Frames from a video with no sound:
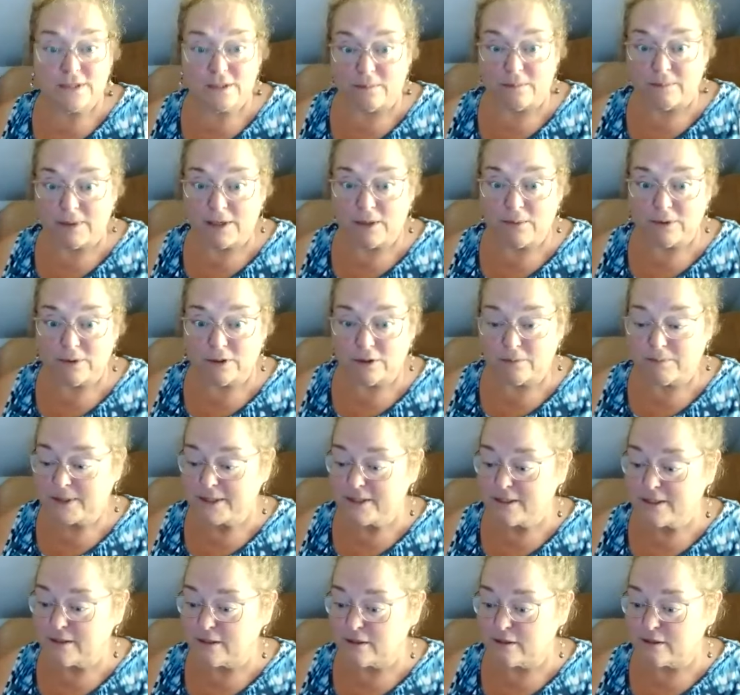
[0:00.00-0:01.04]
somebody with a
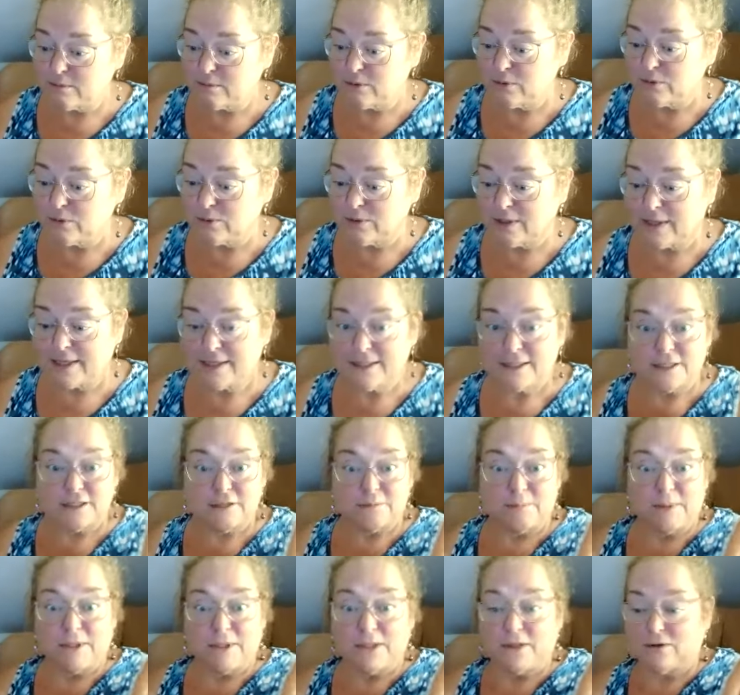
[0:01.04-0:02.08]
Pisces moon likes to
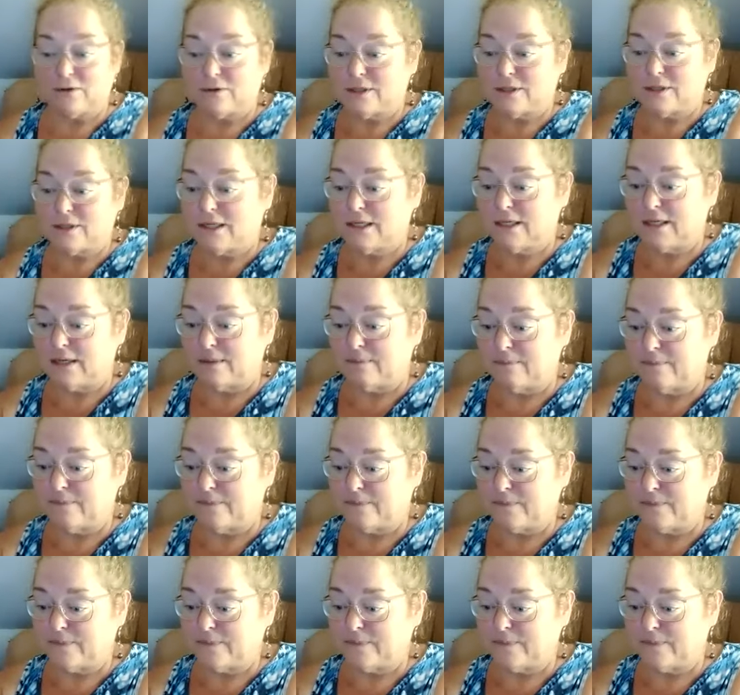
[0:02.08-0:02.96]
spend their time.